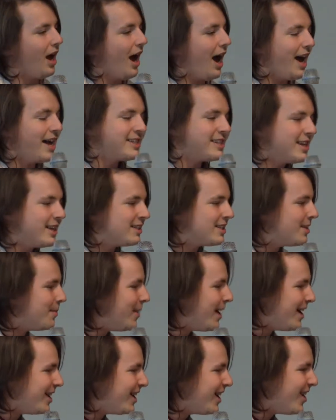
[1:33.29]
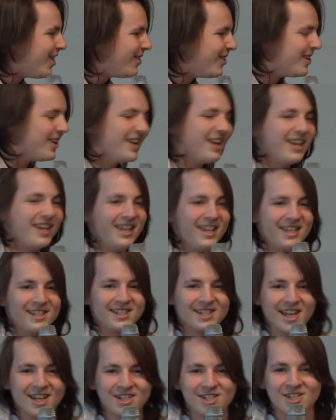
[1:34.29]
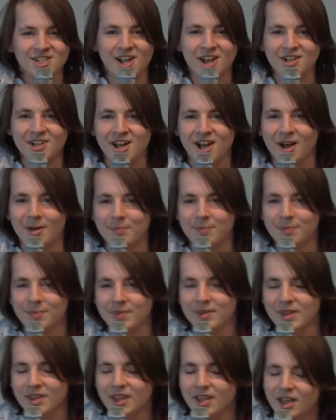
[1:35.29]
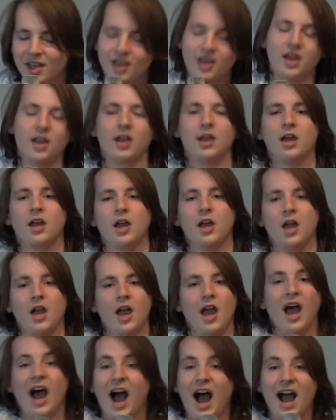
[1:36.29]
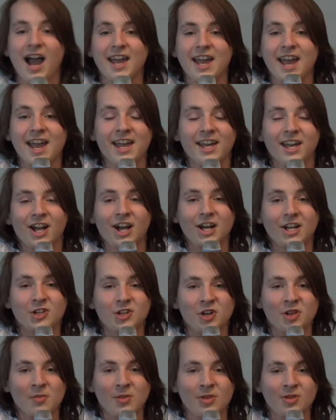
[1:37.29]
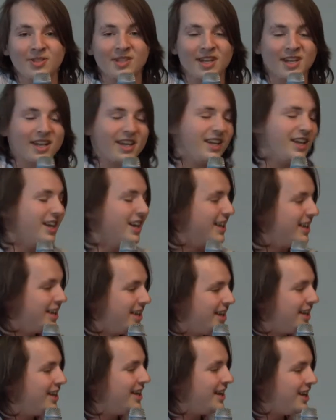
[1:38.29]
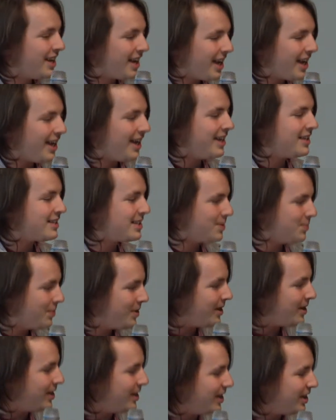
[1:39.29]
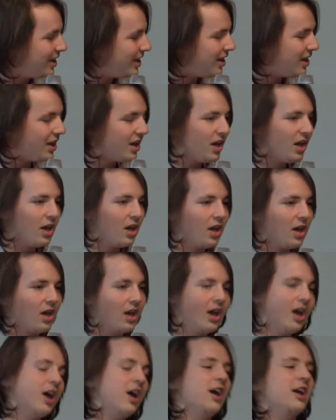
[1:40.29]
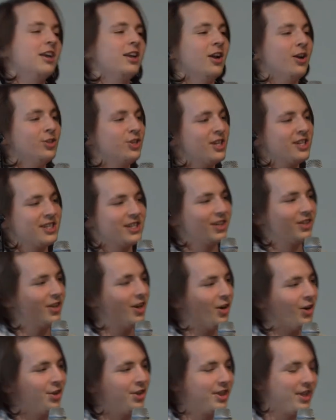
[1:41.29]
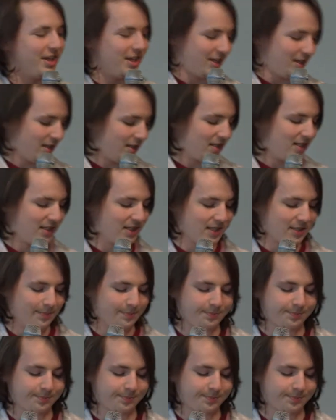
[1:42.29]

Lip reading: I said tomato, he said shut up. I hate country music, he hates me. You know, just the little things.